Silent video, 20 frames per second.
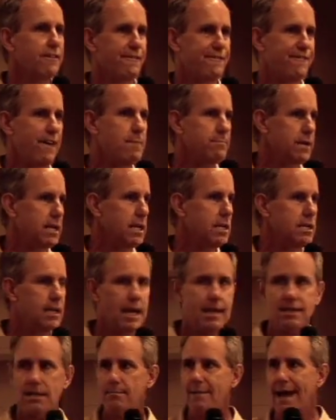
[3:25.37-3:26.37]
the feminine
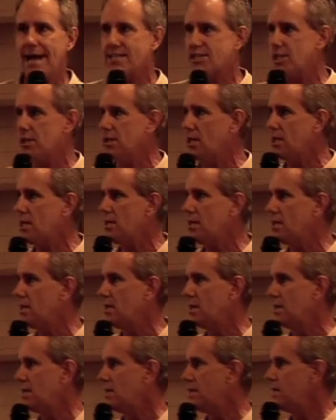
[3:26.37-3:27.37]
and the masculine
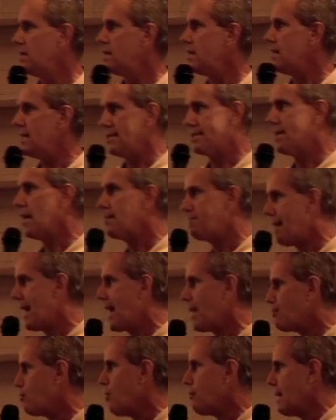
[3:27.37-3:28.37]
is a
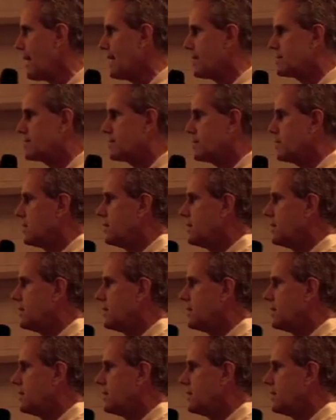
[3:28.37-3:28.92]
bad romance.